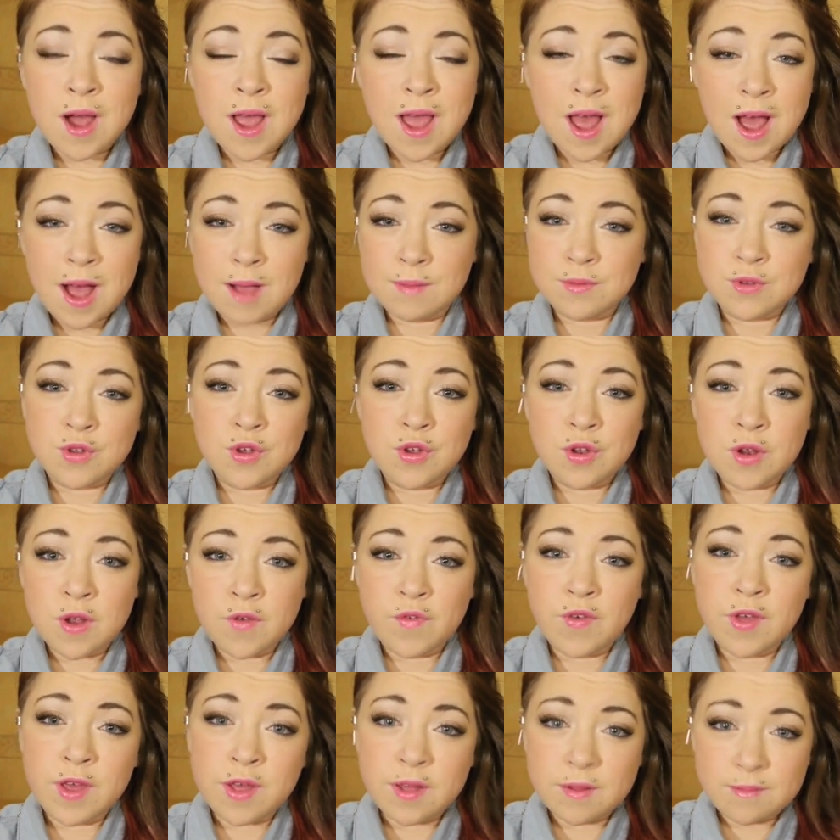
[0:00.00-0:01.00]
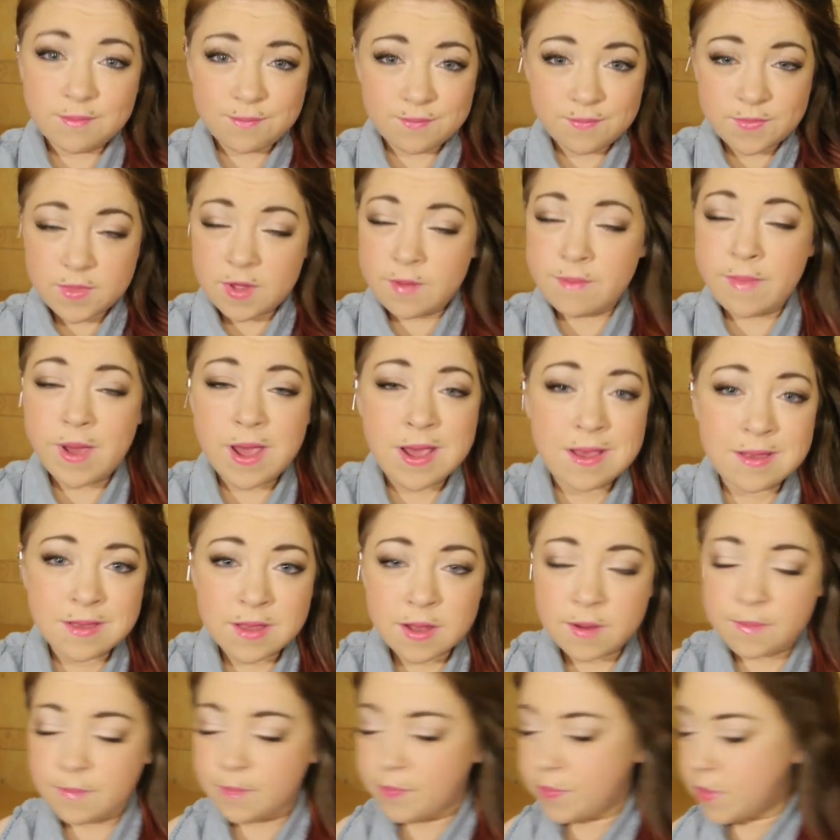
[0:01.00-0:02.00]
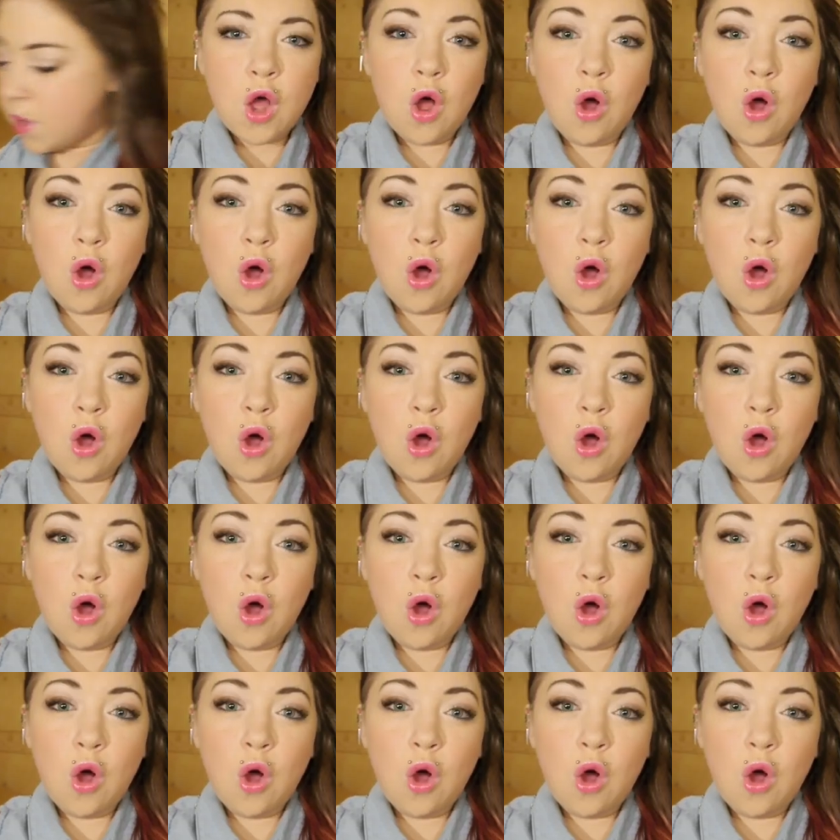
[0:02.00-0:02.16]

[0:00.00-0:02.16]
I absolutely love it. Amazing.